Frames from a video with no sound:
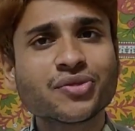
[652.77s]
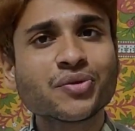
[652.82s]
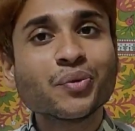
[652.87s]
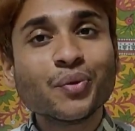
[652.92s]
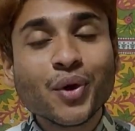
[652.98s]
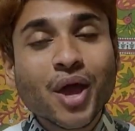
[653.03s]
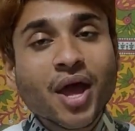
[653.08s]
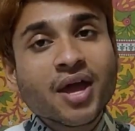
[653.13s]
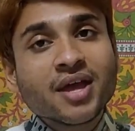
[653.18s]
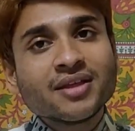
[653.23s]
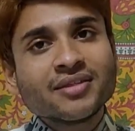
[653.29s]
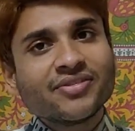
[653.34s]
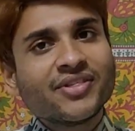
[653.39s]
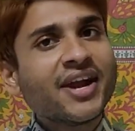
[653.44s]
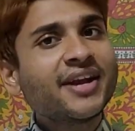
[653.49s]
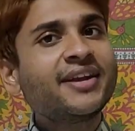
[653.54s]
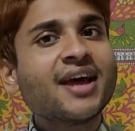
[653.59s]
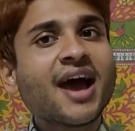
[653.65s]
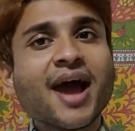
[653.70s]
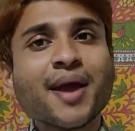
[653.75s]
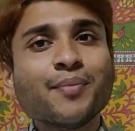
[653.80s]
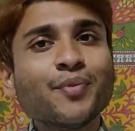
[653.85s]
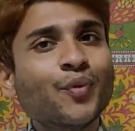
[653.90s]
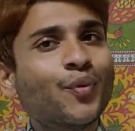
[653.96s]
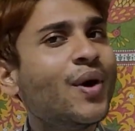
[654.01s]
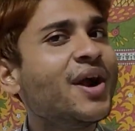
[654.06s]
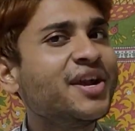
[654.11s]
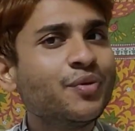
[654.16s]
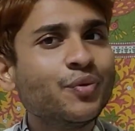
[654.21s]
So that time
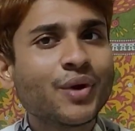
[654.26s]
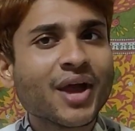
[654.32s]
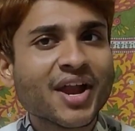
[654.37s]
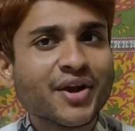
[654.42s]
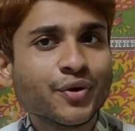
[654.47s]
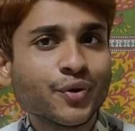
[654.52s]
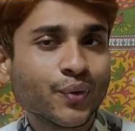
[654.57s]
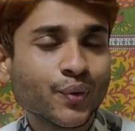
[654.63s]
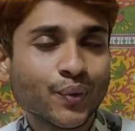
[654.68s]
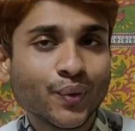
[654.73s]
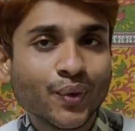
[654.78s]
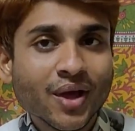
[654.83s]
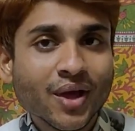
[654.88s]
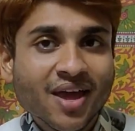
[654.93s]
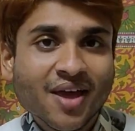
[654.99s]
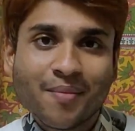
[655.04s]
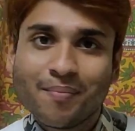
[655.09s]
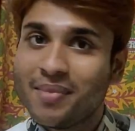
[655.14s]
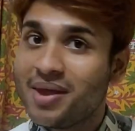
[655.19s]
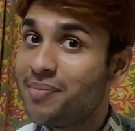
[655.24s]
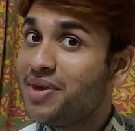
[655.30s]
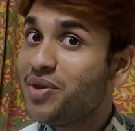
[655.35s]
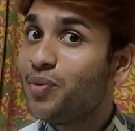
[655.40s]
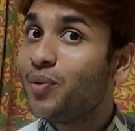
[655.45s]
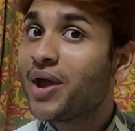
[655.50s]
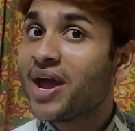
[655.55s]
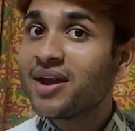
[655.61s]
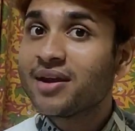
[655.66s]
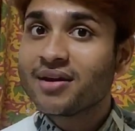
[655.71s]
what you can do, maybe you
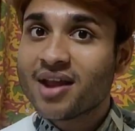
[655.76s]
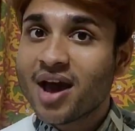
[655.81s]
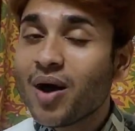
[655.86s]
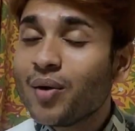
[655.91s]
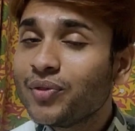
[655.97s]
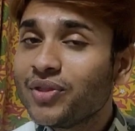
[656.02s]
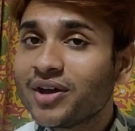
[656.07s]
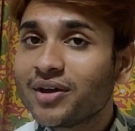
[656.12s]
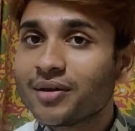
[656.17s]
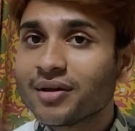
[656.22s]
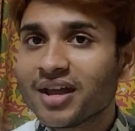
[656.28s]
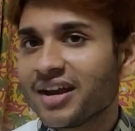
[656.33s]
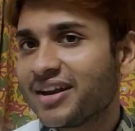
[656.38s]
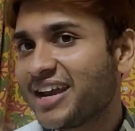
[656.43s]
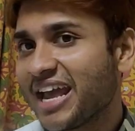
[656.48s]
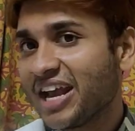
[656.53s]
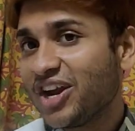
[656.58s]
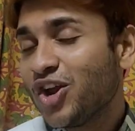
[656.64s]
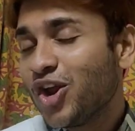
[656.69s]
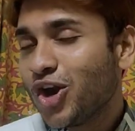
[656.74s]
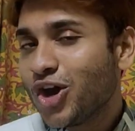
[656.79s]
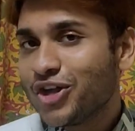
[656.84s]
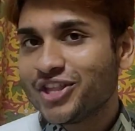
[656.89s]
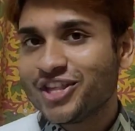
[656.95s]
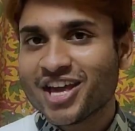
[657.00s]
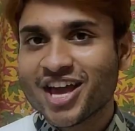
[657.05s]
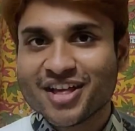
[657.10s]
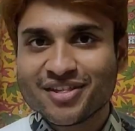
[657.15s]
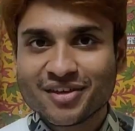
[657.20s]
can, now the
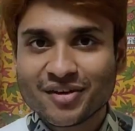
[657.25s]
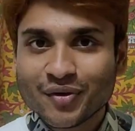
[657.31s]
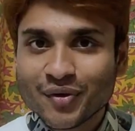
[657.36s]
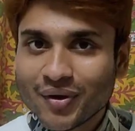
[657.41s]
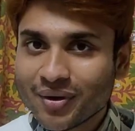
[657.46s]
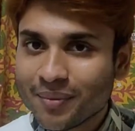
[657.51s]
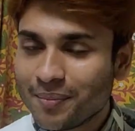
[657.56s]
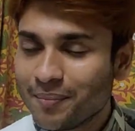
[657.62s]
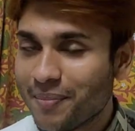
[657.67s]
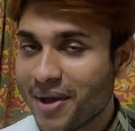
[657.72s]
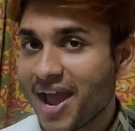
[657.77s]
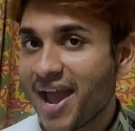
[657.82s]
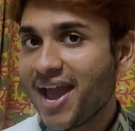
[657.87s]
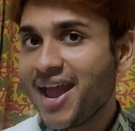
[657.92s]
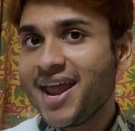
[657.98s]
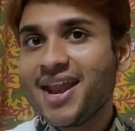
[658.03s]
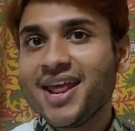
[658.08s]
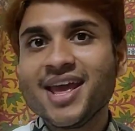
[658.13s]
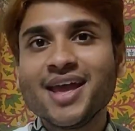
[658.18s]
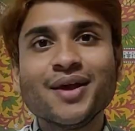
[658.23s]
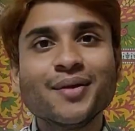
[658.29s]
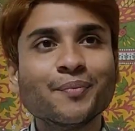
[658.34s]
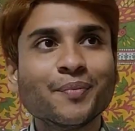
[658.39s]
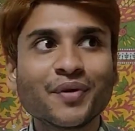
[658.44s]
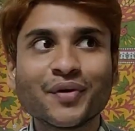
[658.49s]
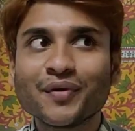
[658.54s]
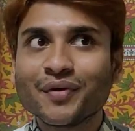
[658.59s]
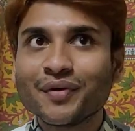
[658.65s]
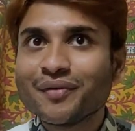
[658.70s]
technology has a very
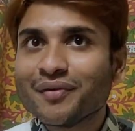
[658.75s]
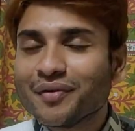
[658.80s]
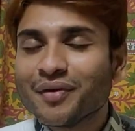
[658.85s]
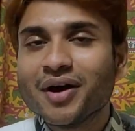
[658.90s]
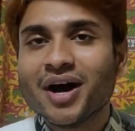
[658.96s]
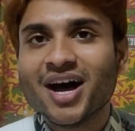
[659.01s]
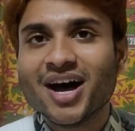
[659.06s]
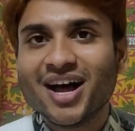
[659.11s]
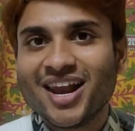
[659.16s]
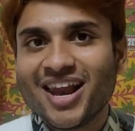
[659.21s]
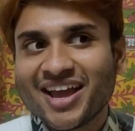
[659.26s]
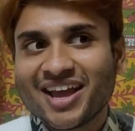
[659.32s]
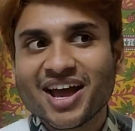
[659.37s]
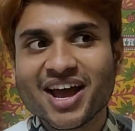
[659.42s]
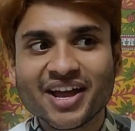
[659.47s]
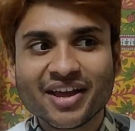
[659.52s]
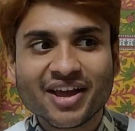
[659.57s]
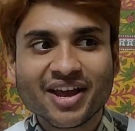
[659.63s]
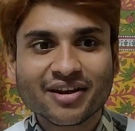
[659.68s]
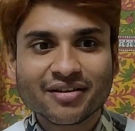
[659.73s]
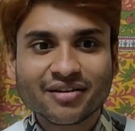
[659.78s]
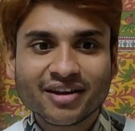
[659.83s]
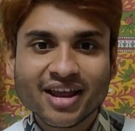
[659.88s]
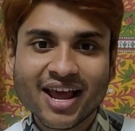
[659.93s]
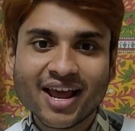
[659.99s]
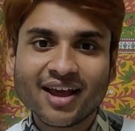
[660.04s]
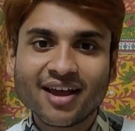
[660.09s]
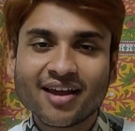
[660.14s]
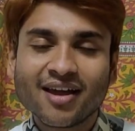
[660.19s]
like I can
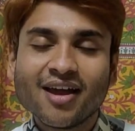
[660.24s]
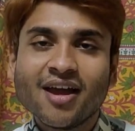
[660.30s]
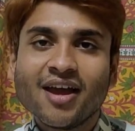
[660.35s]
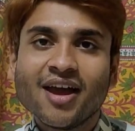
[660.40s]
take